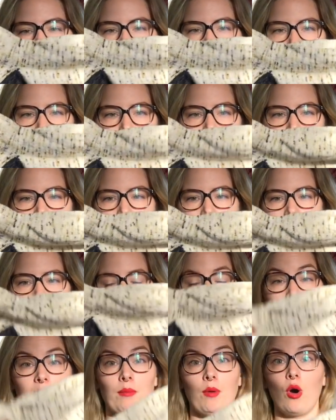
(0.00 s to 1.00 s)
for his
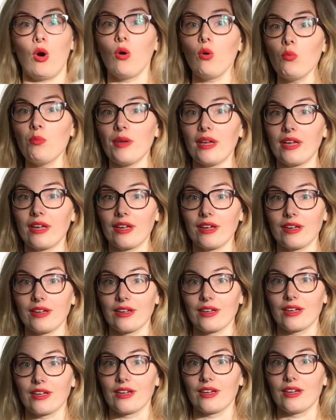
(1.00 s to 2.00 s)
leg, and I'm hoping
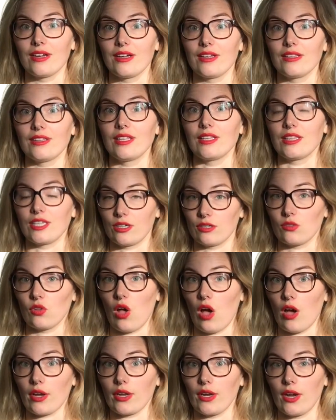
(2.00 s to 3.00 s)
that they're
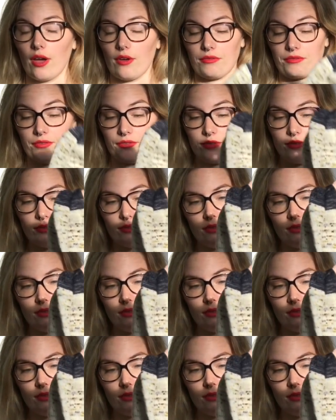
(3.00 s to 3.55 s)
long enough.